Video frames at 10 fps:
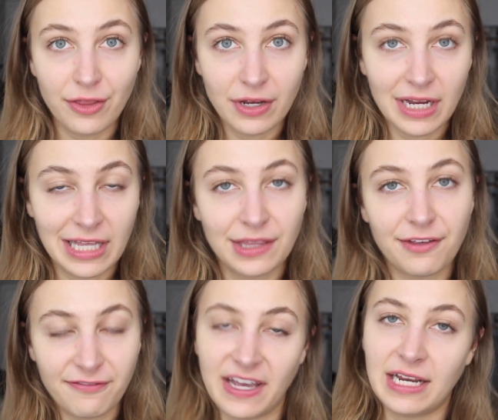they're in
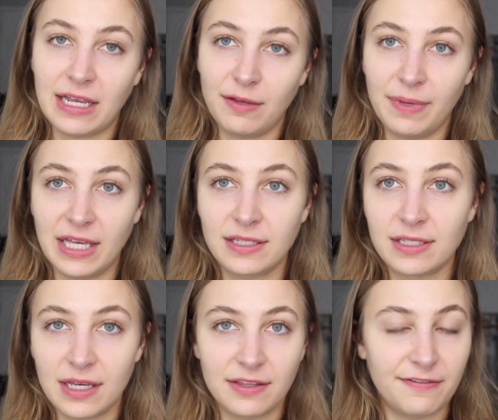the fighting
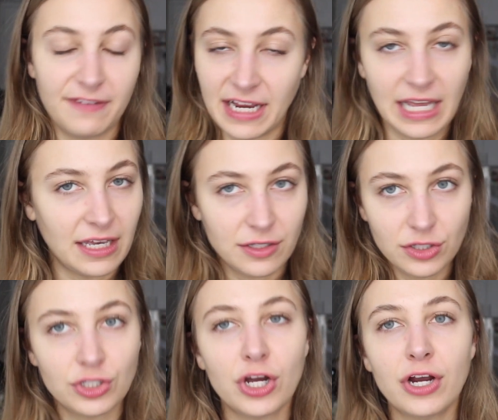pits, the fighting is
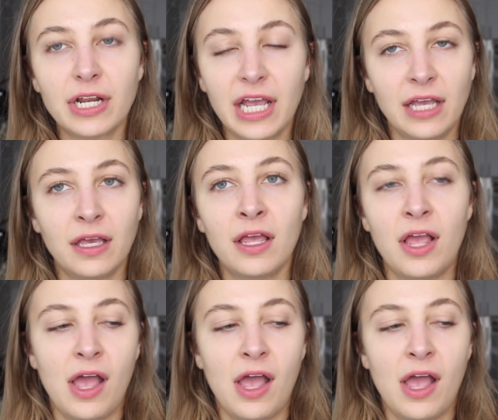starting.